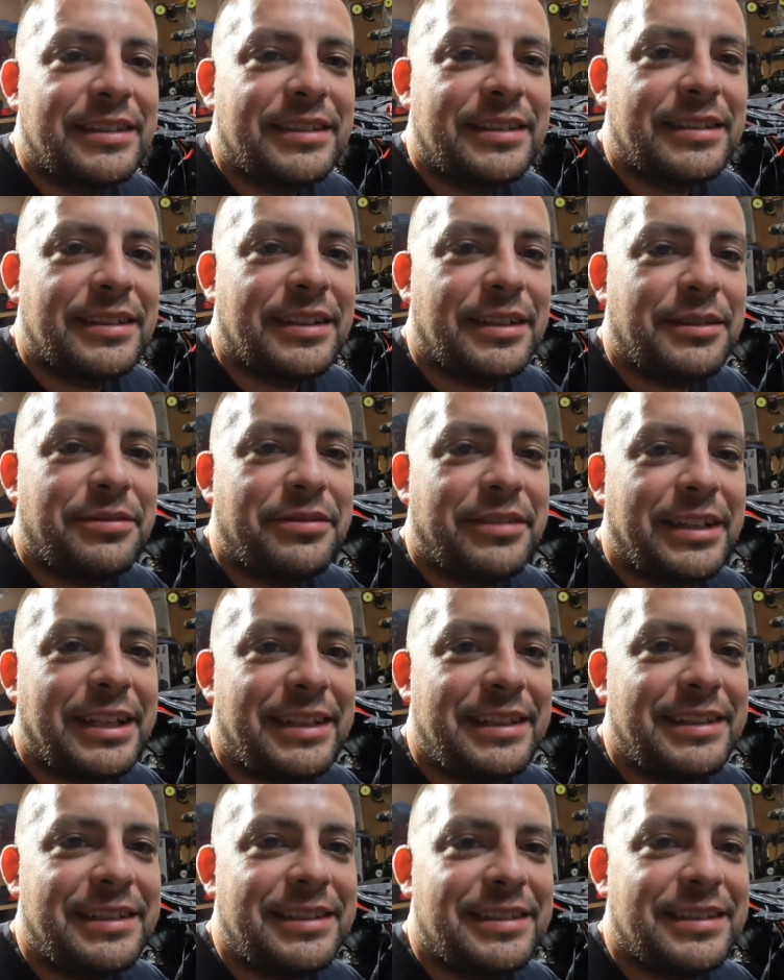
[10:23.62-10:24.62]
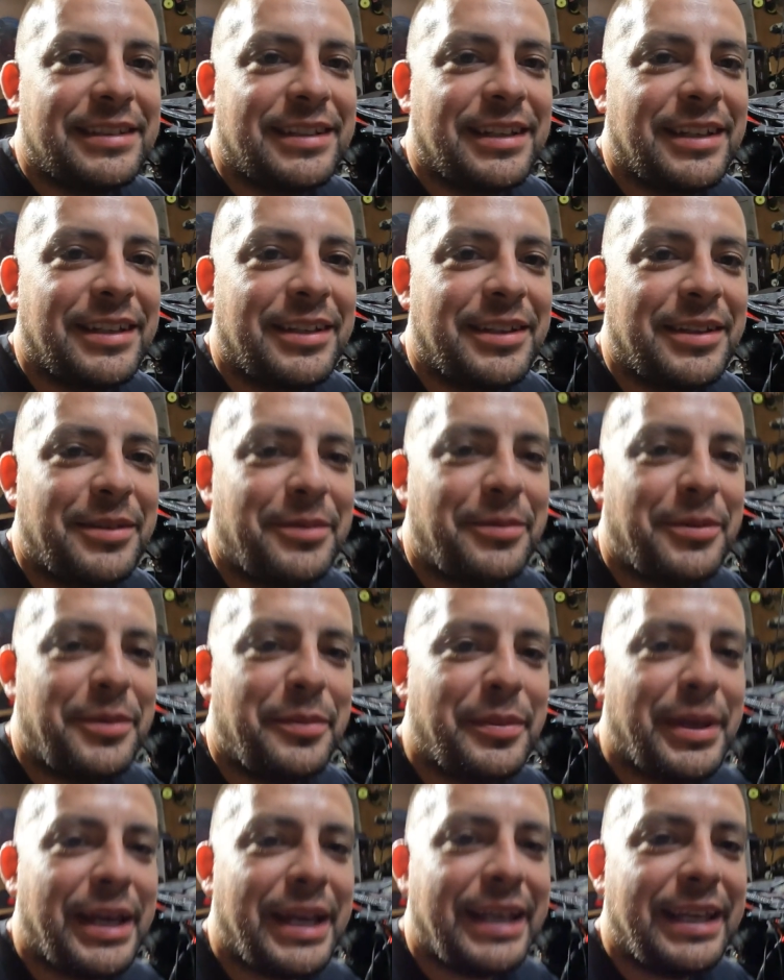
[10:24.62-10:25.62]
Sup, fellas? We
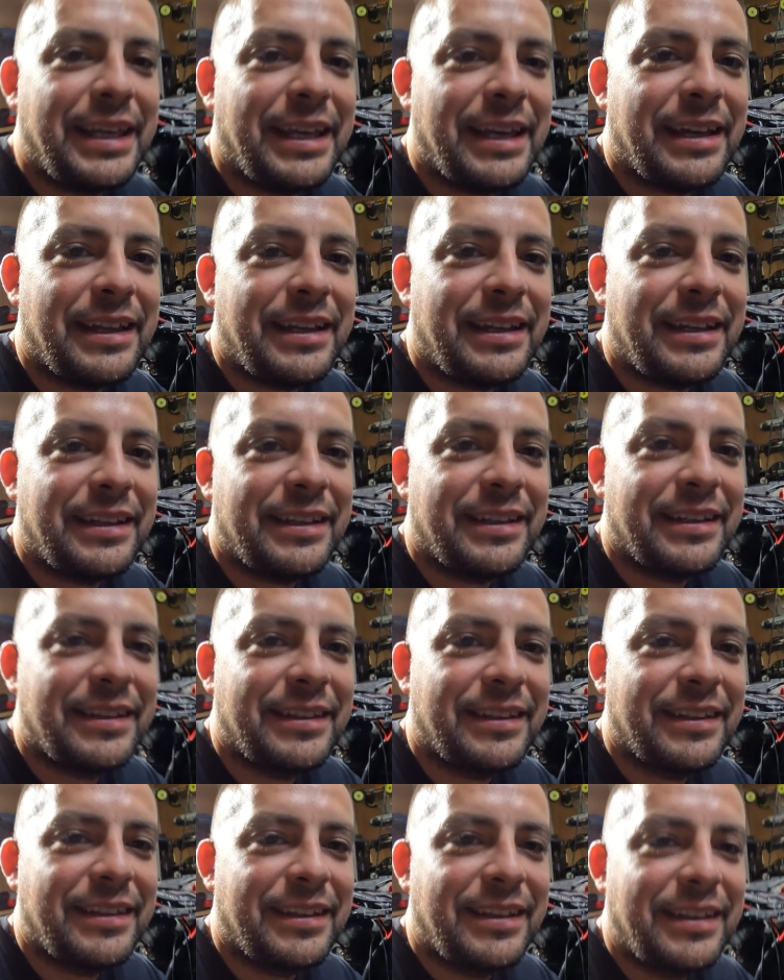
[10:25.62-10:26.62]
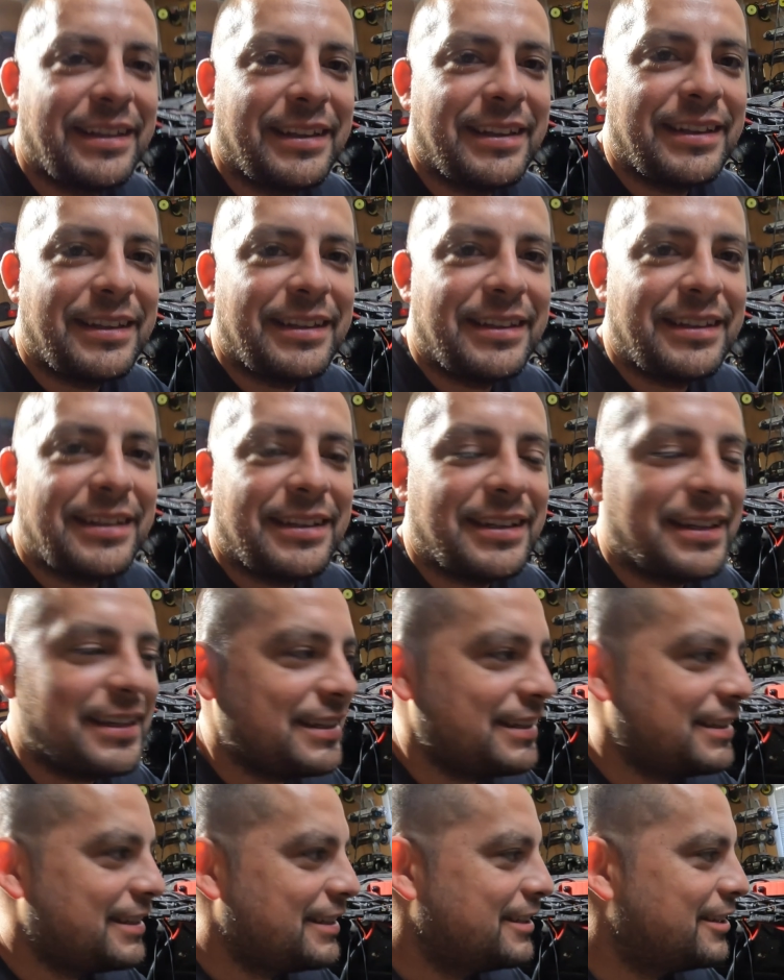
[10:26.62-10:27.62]
back at it.
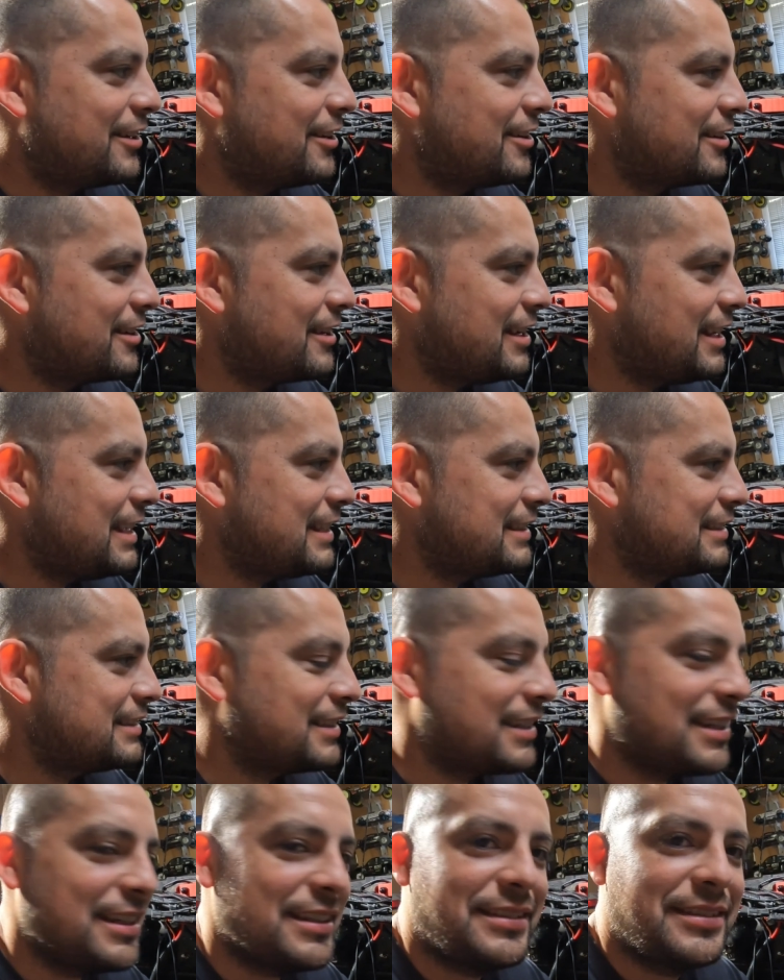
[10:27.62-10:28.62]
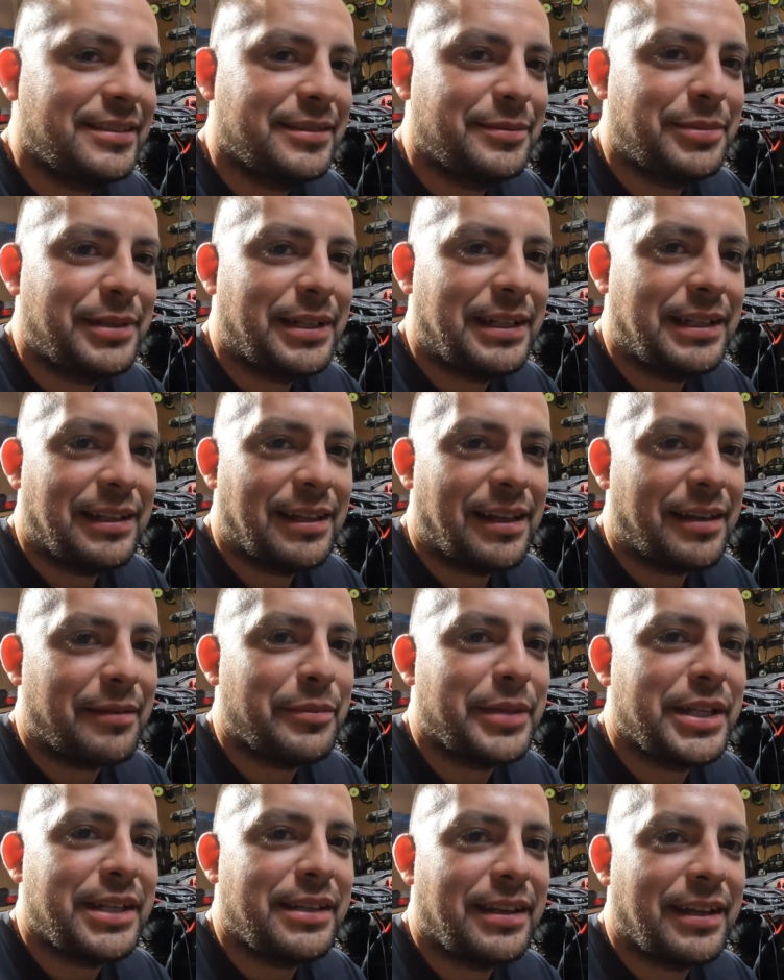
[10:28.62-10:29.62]
I hit it hard last night till probably
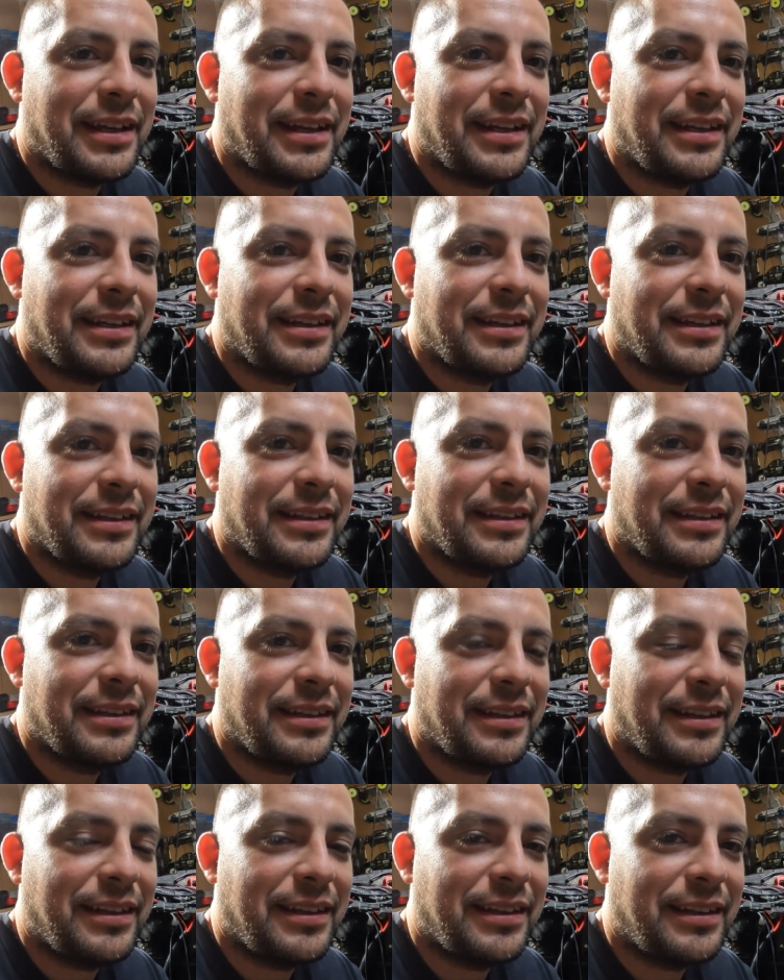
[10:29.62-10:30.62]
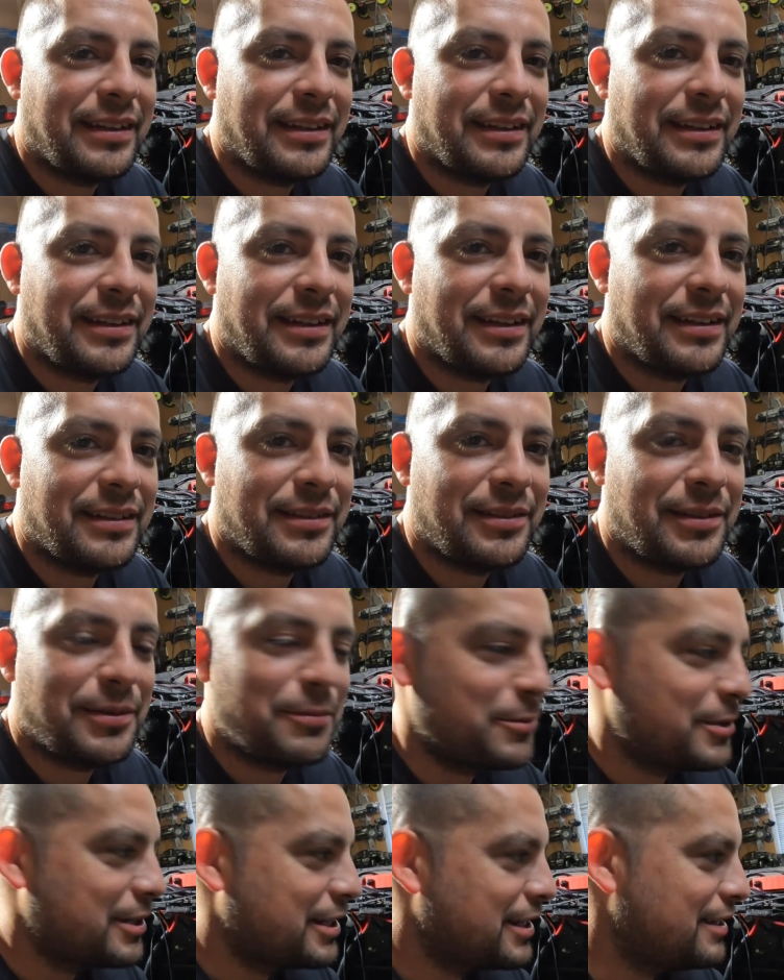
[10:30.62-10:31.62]
like midnight. And y'all know
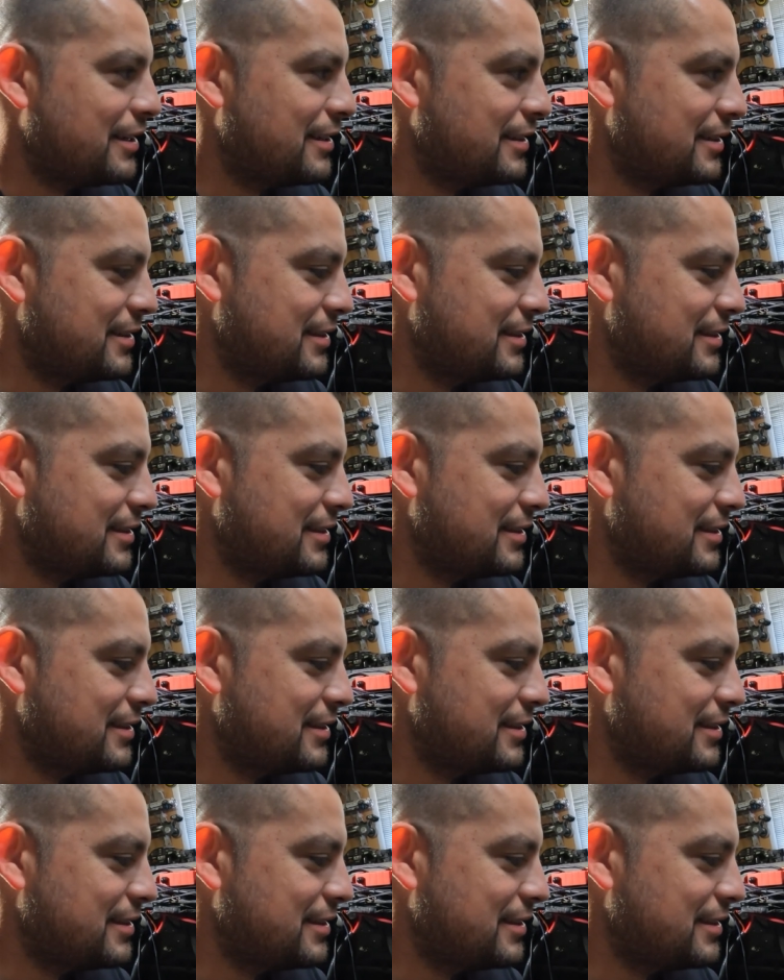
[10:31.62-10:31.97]
I'm working on